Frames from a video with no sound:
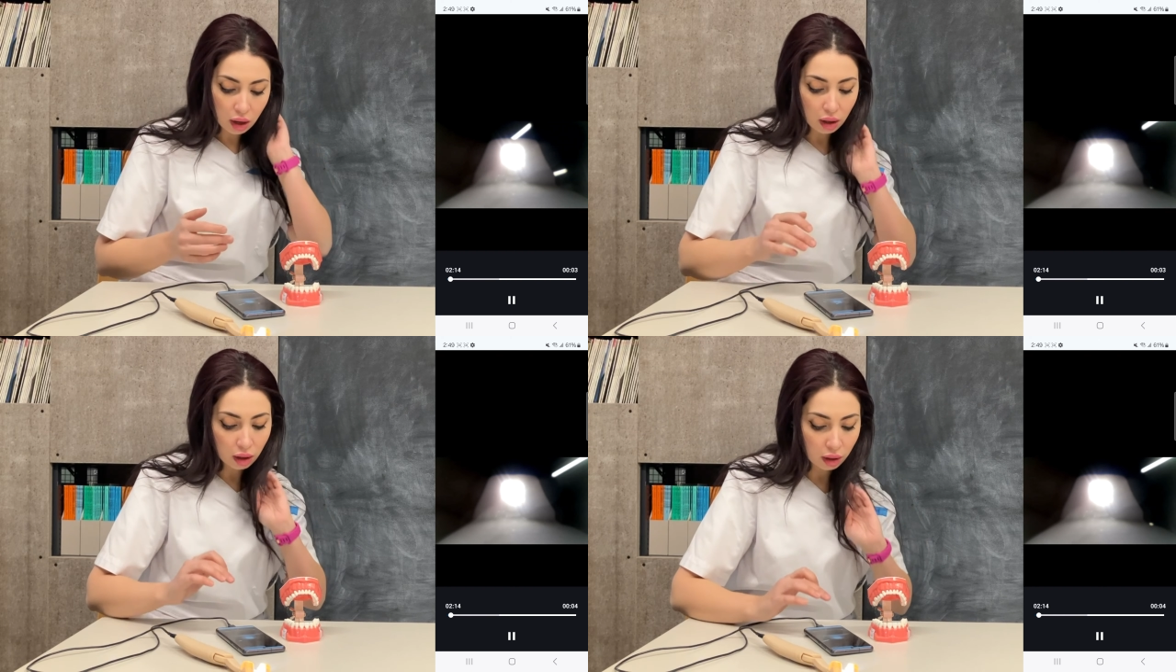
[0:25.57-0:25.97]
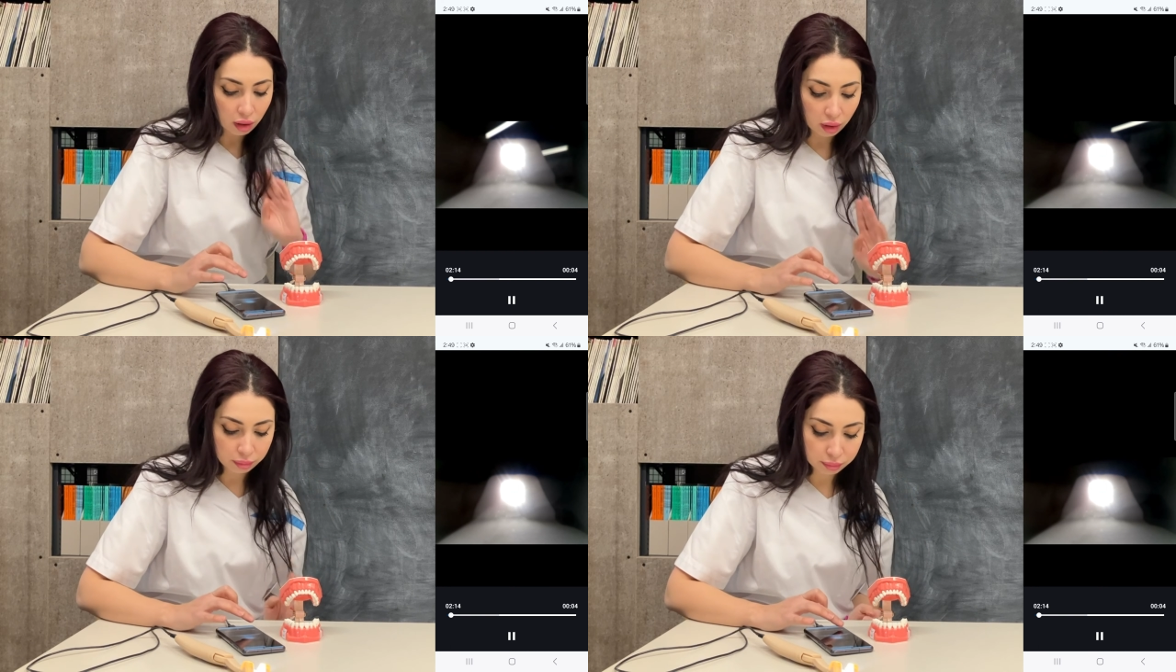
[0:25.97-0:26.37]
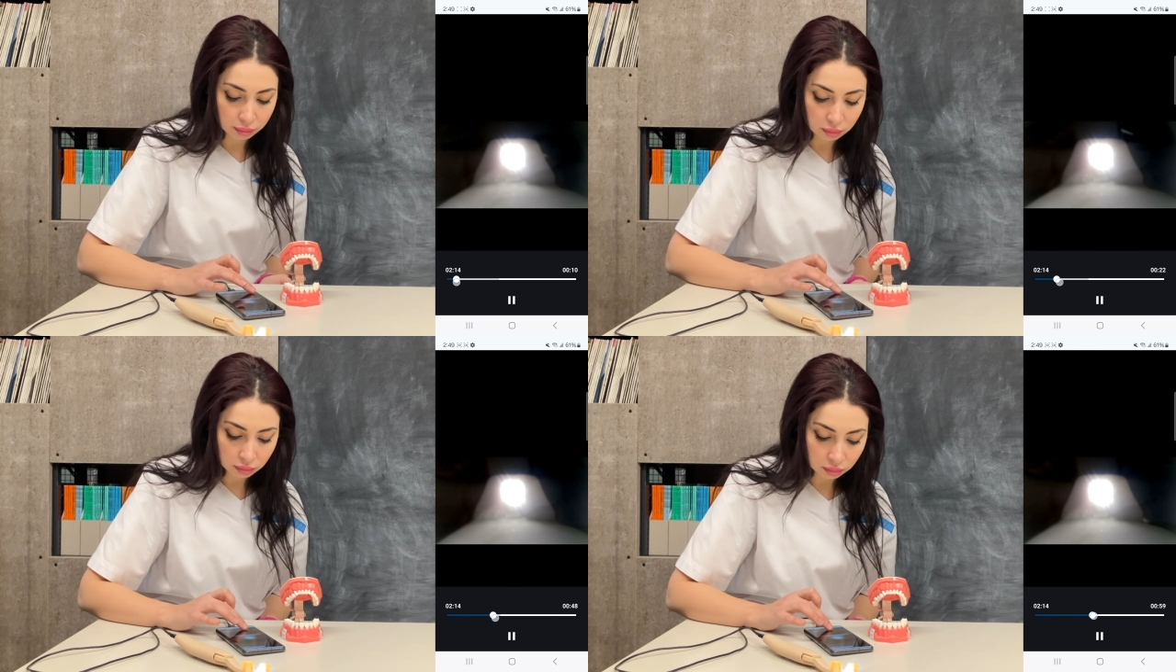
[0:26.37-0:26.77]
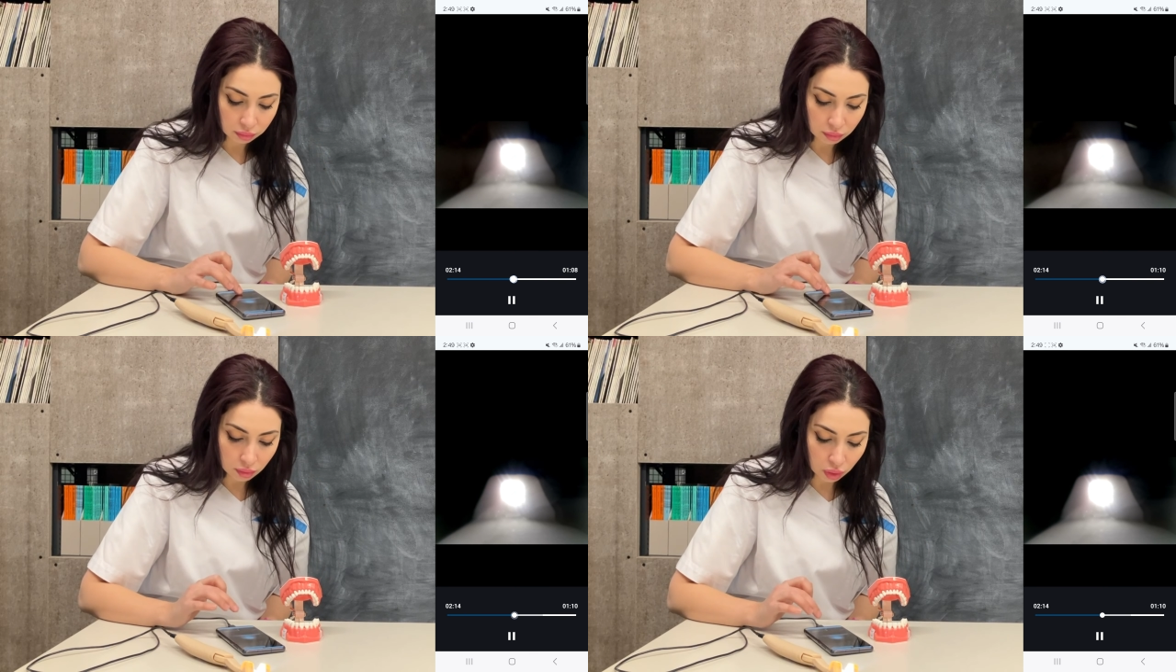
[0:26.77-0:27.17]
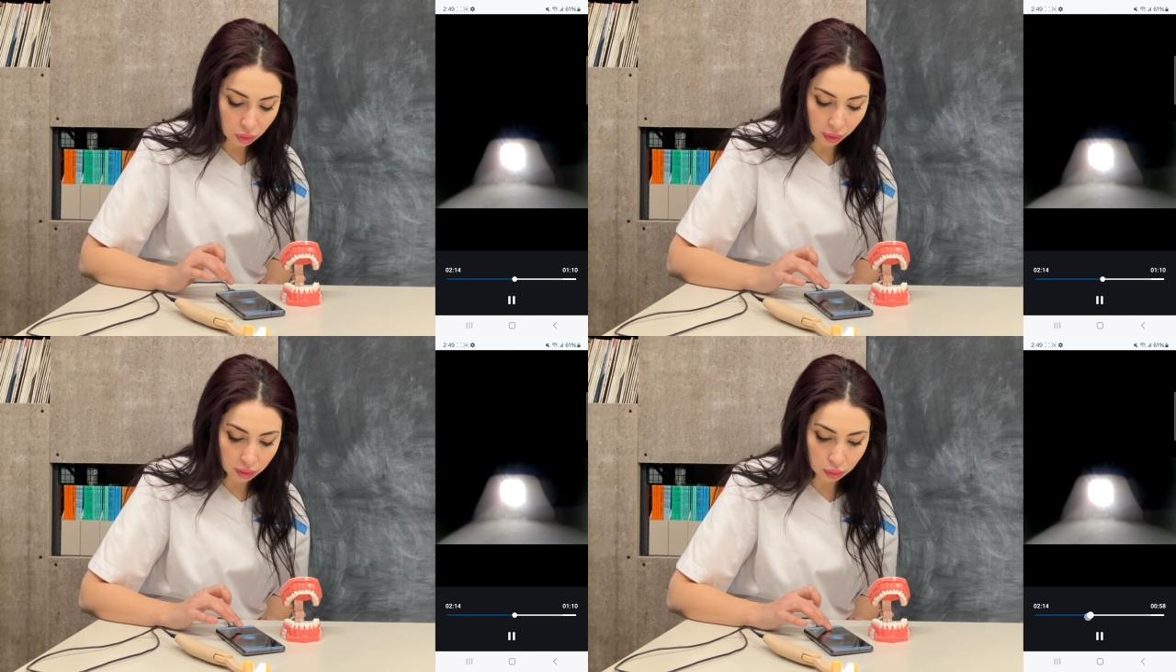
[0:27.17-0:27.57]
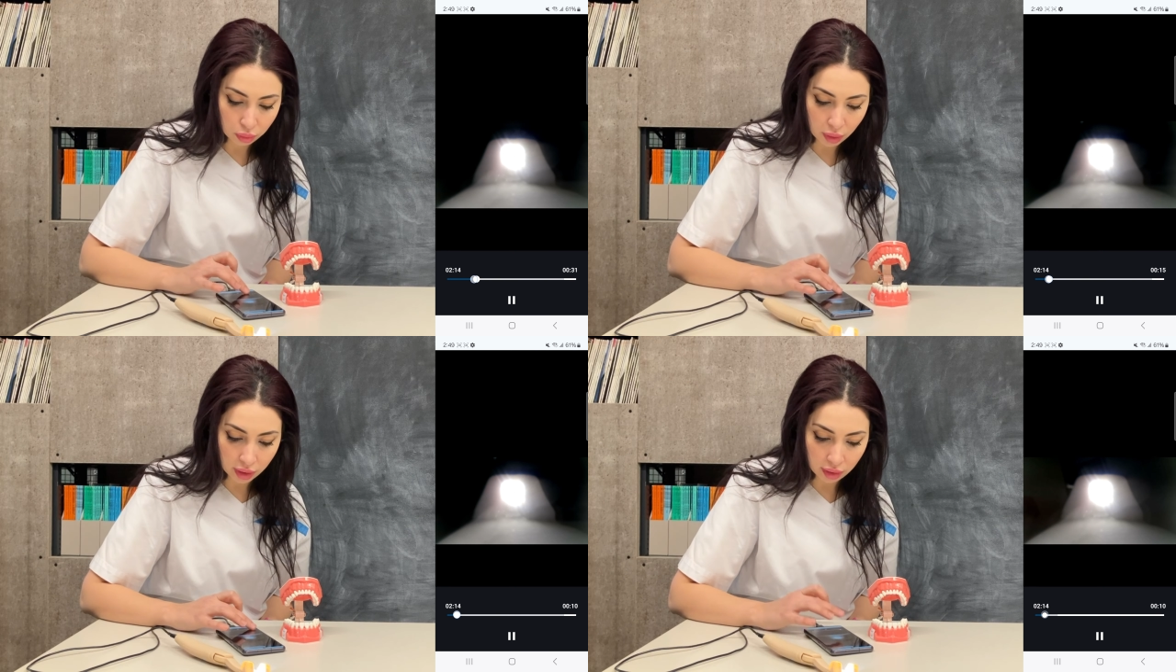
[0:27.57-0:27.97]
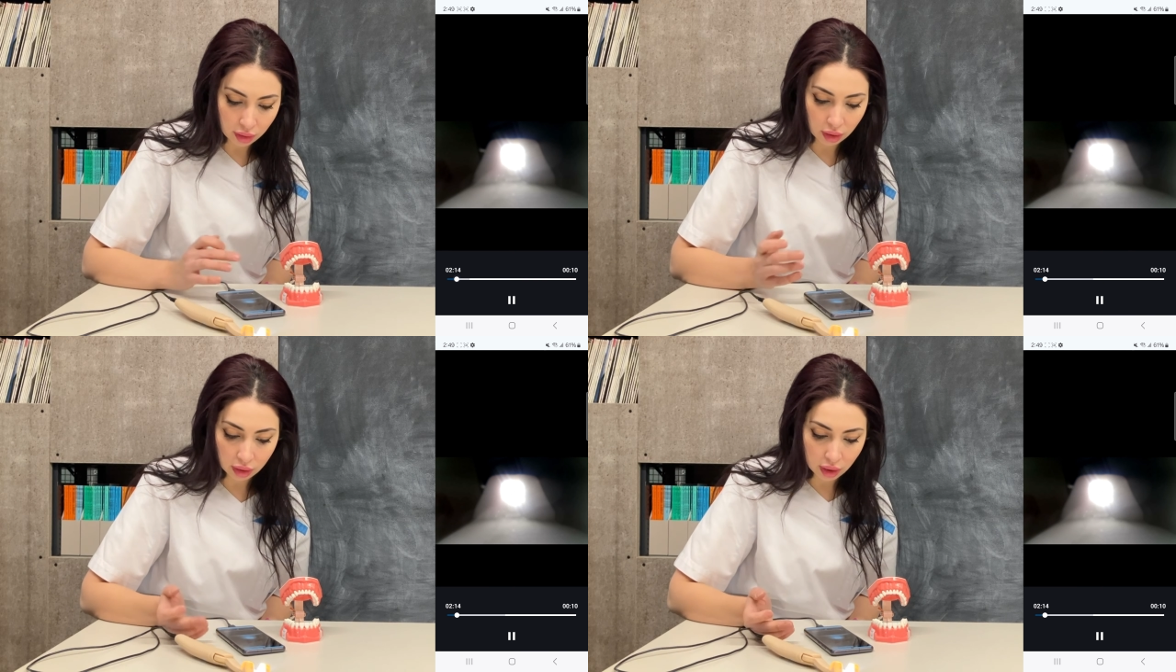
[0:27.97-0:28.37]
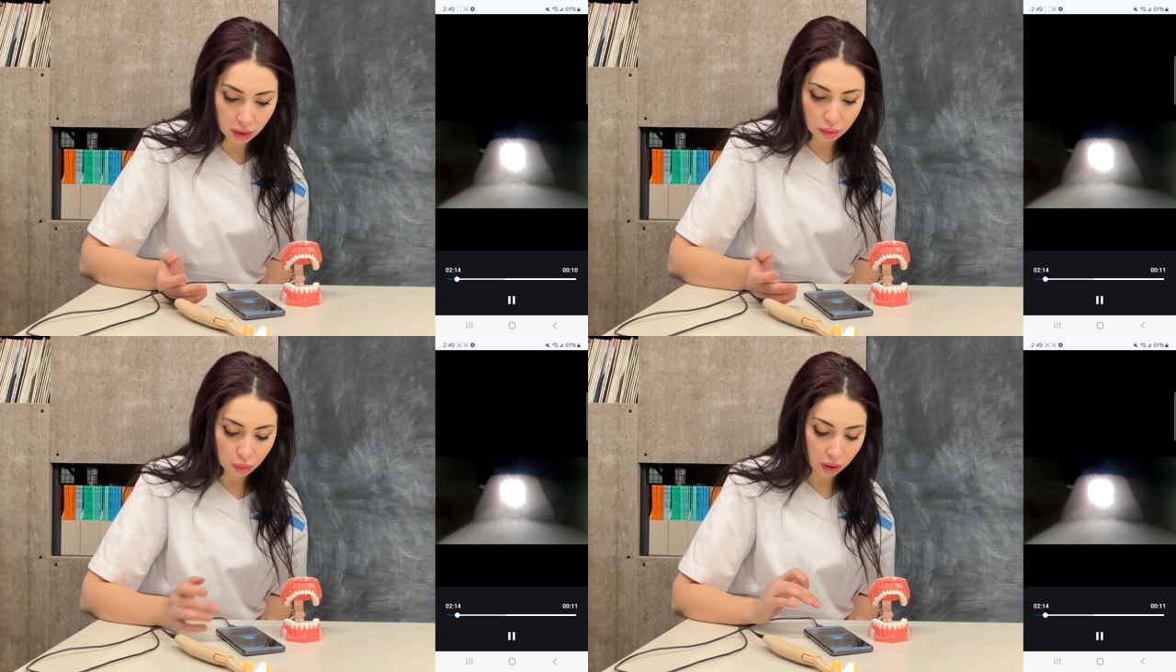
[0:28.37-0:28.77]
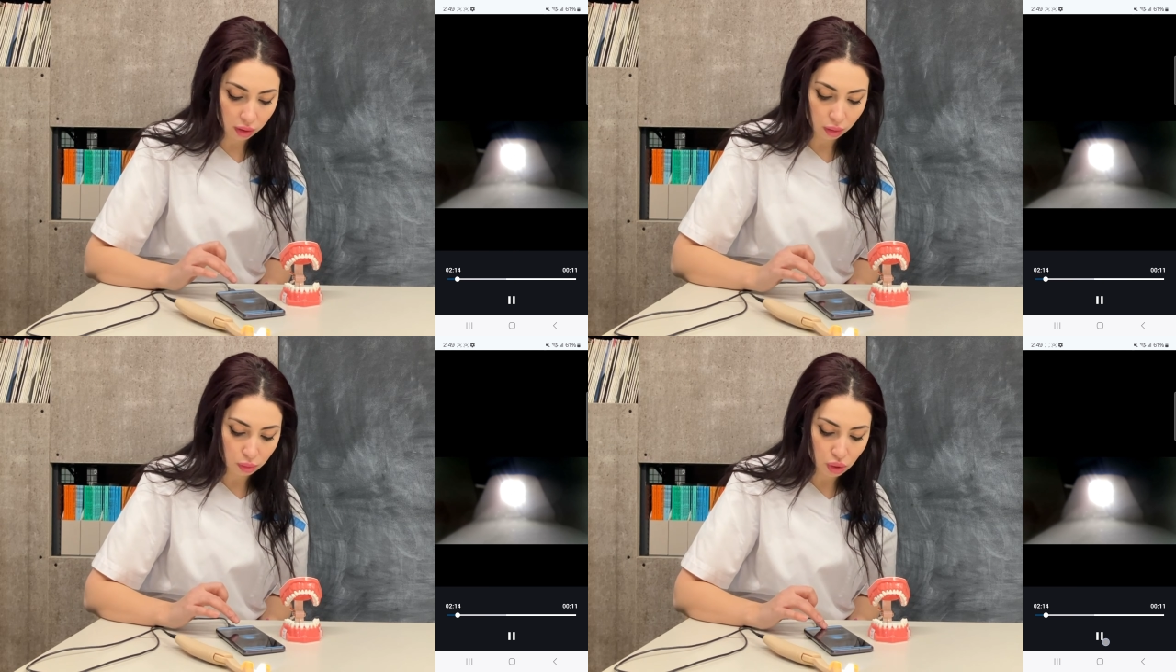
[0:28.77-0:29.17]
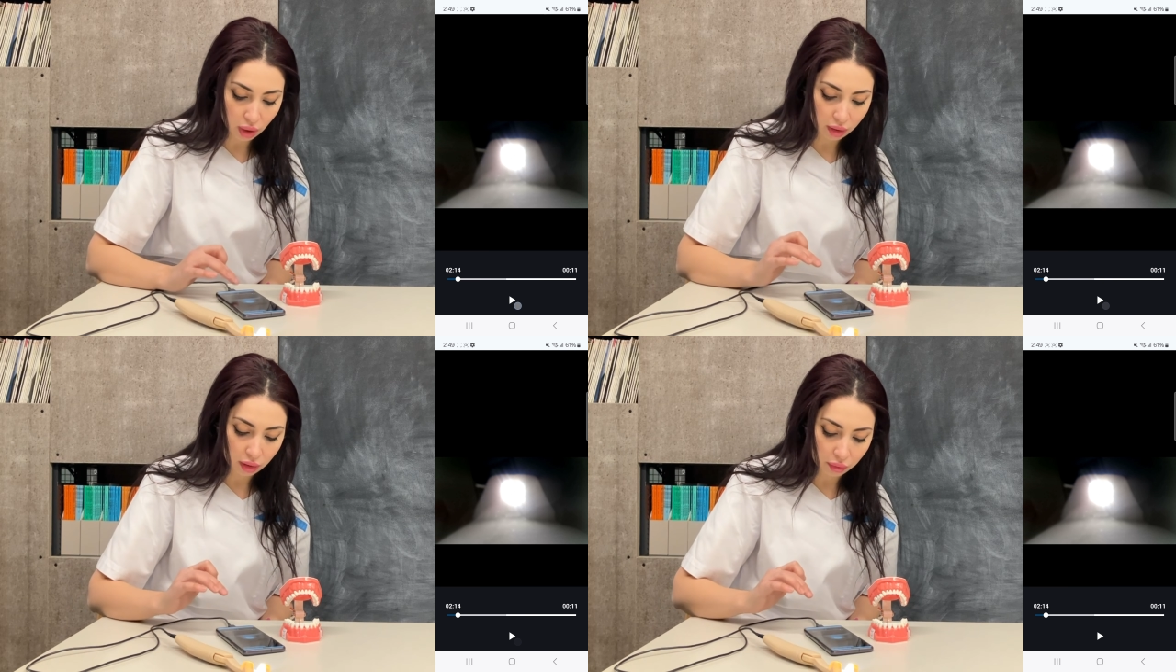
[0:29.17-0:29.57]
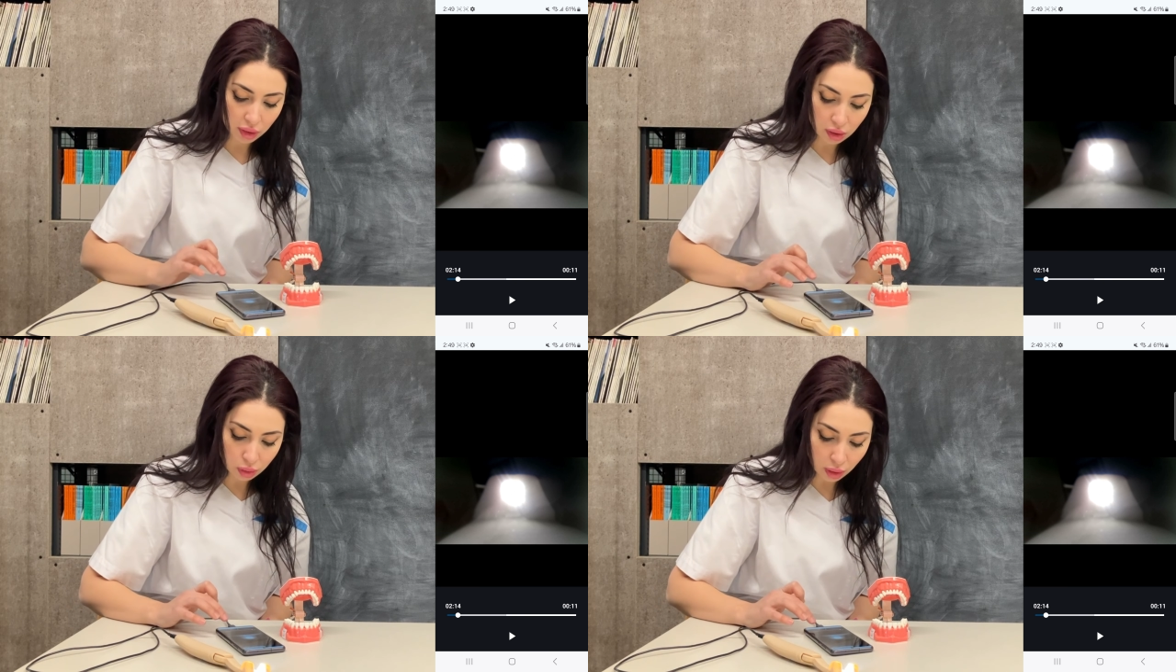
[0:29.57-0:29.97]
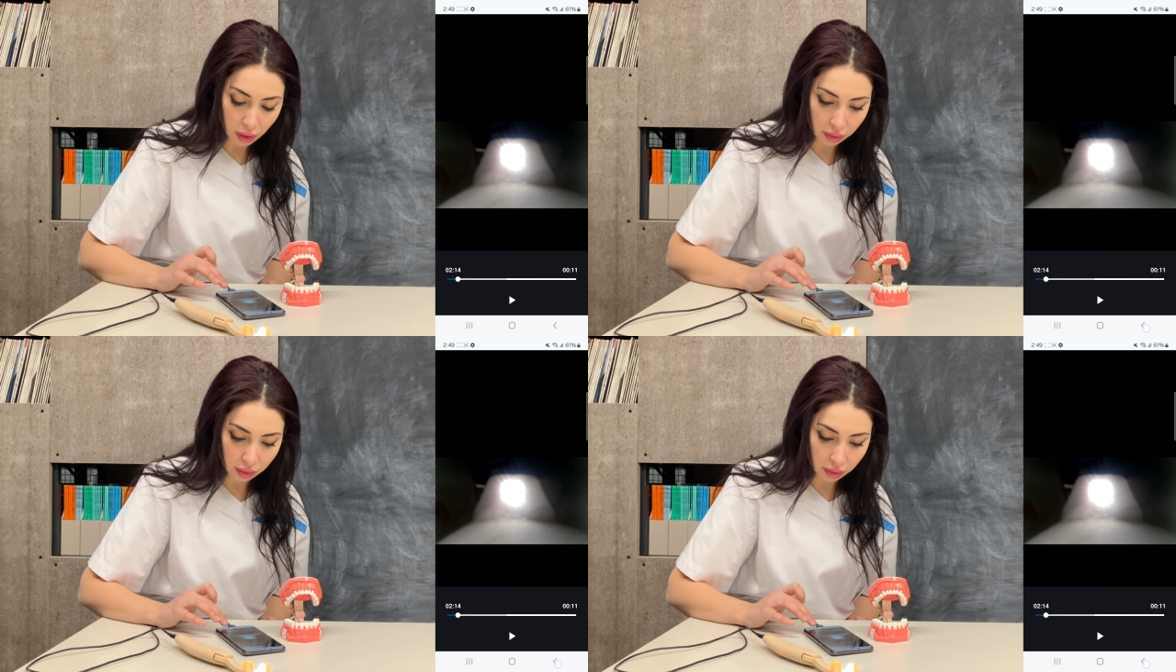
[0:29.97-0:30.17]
uh, you can do anything here while you checking the video, and